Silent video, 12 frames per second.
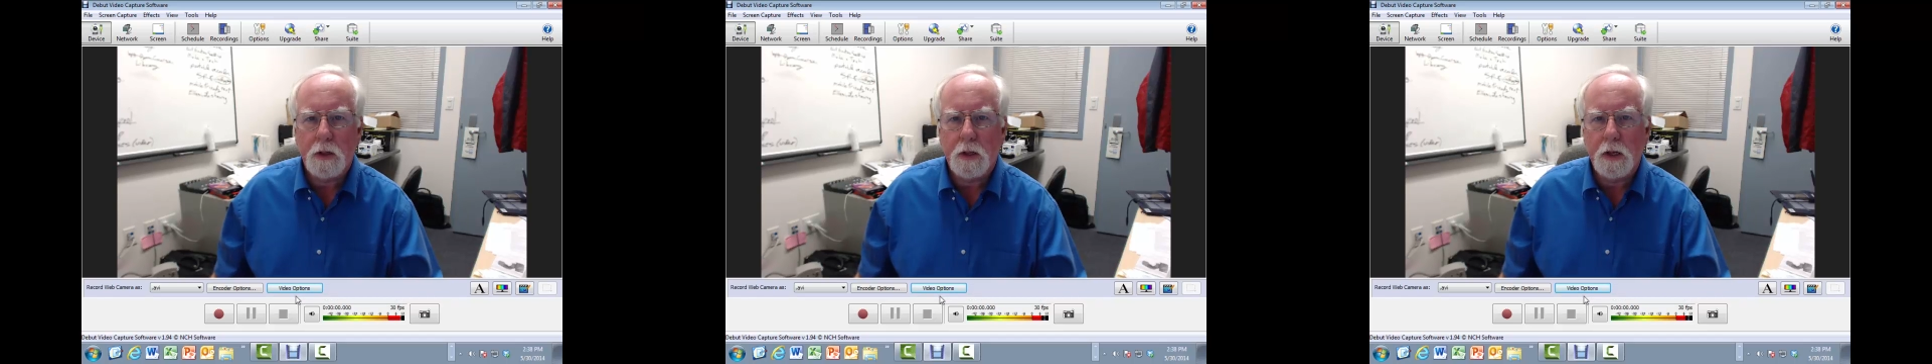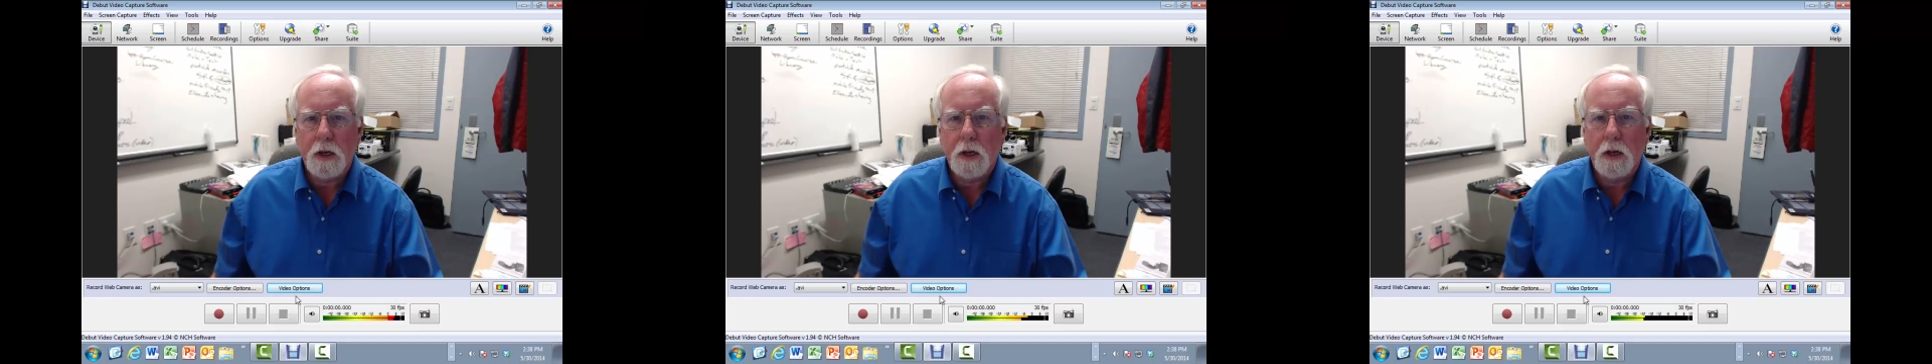
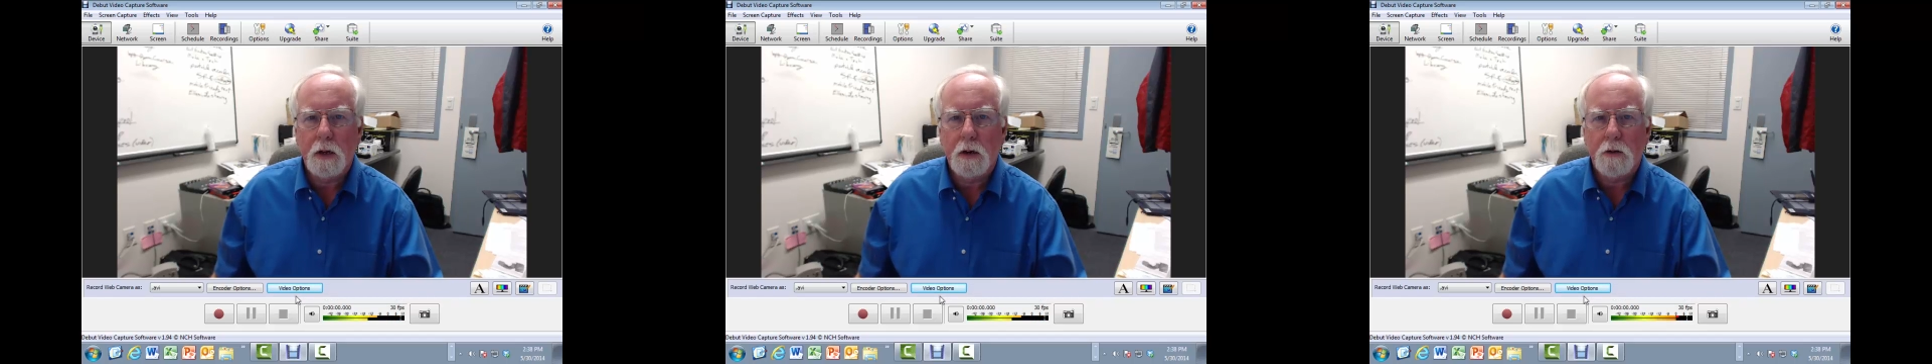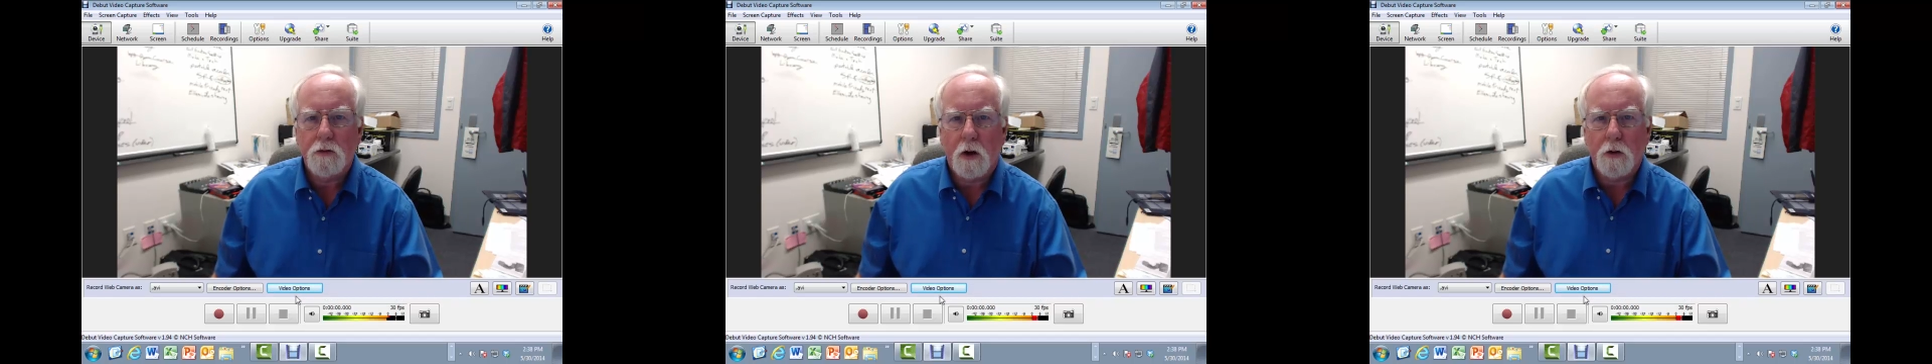the
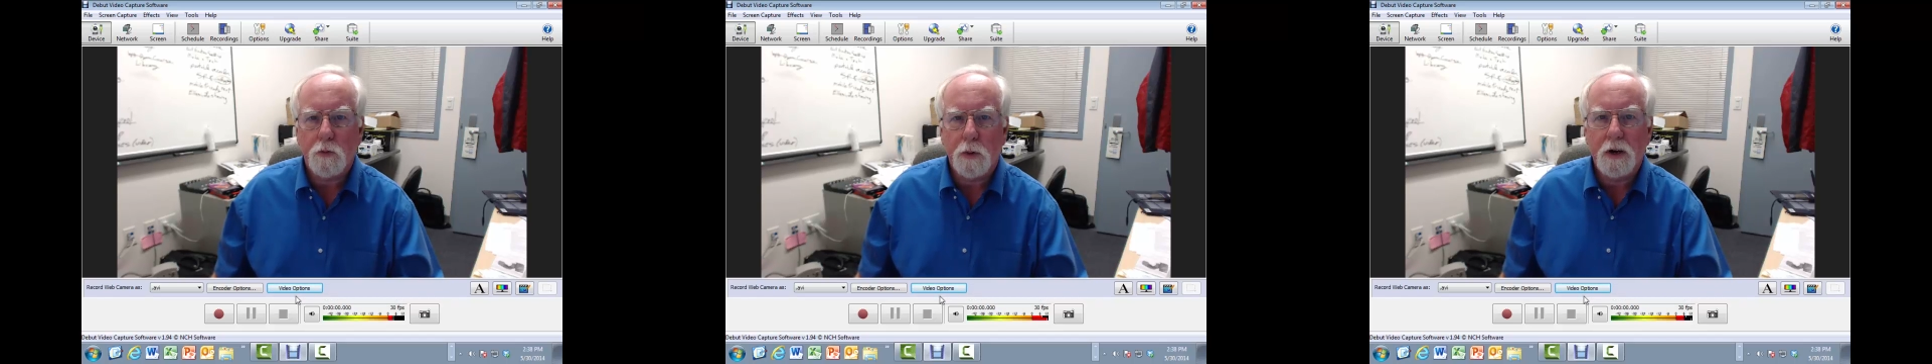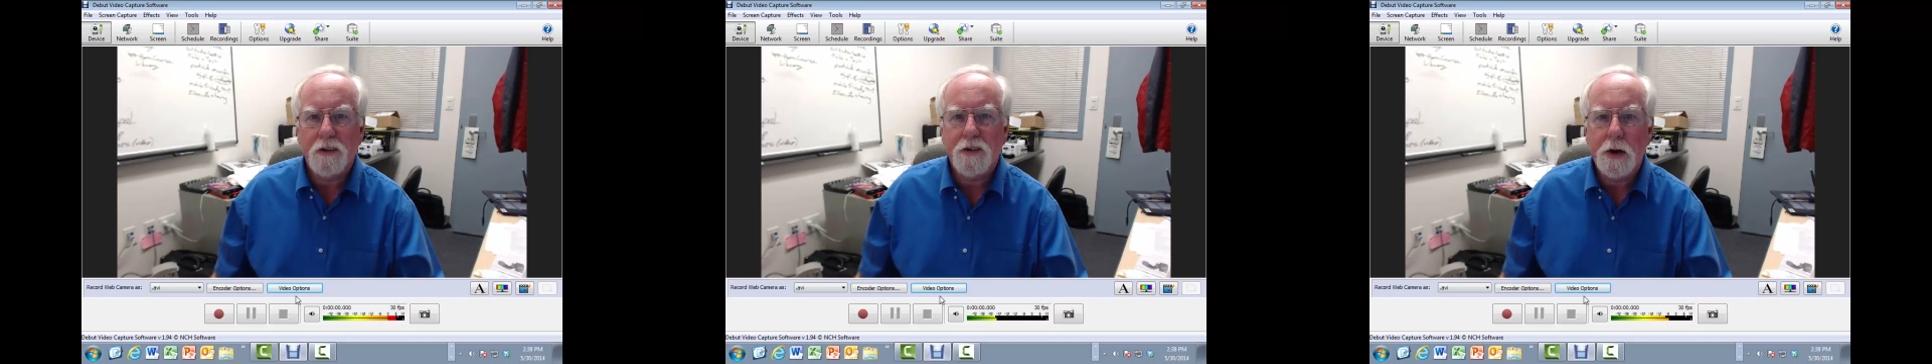software
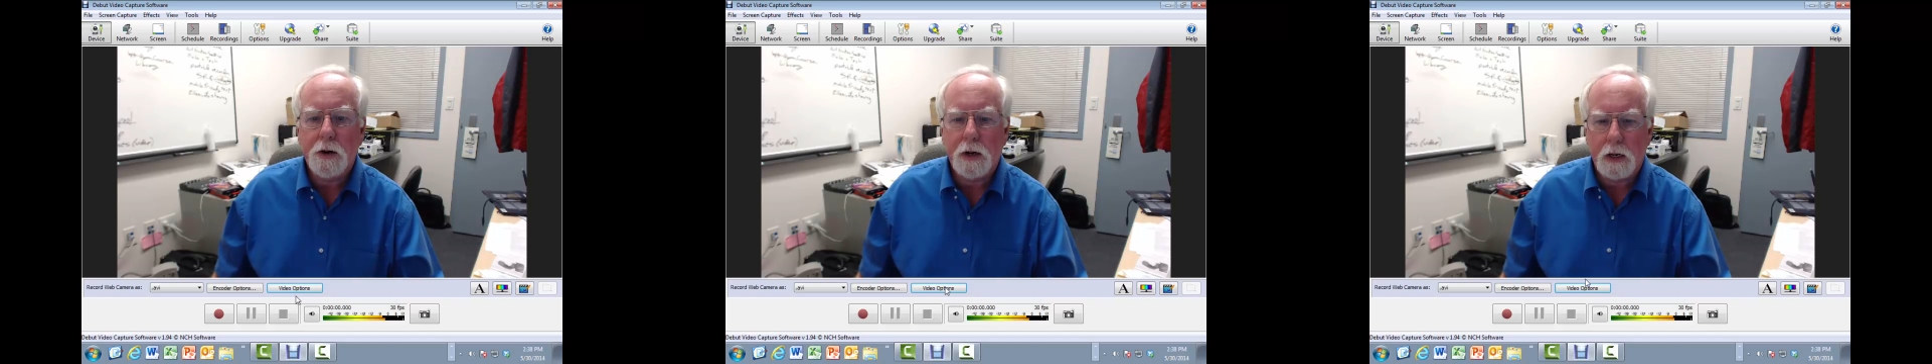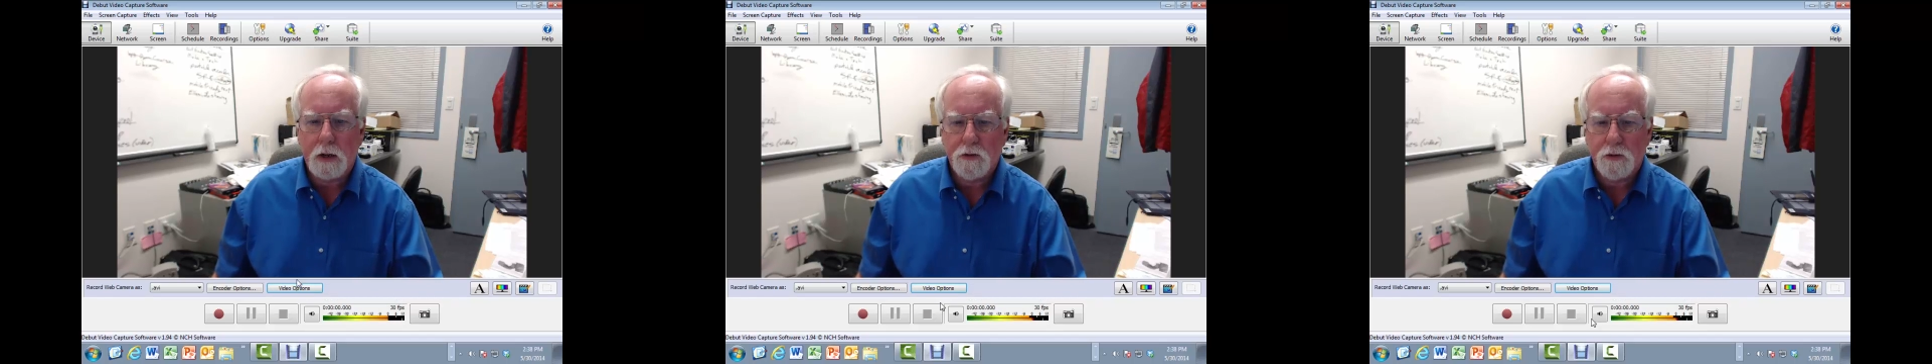is hearing
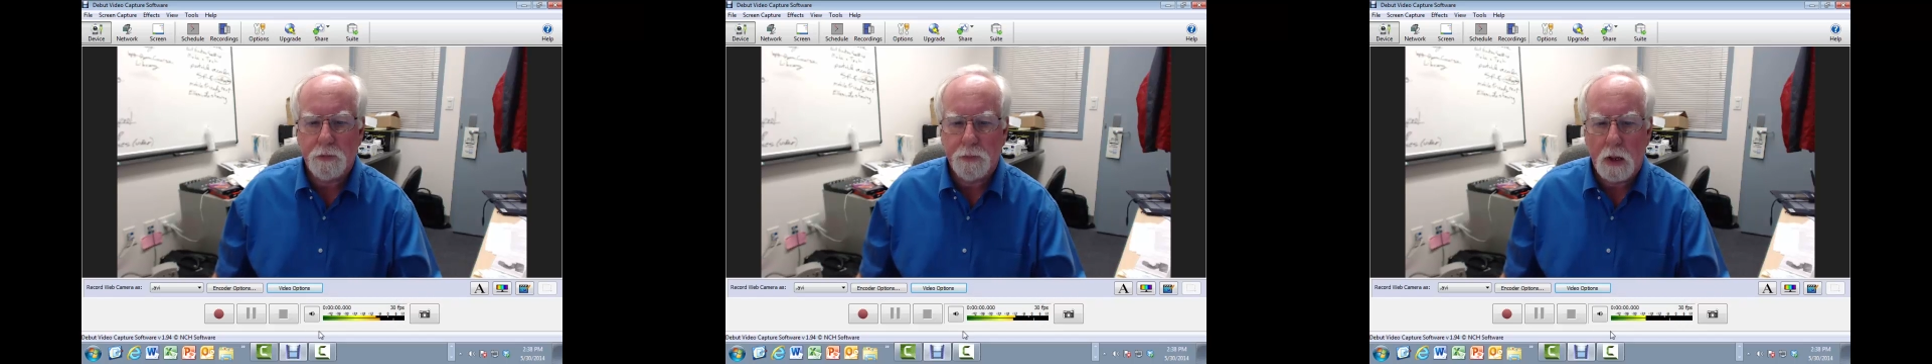us.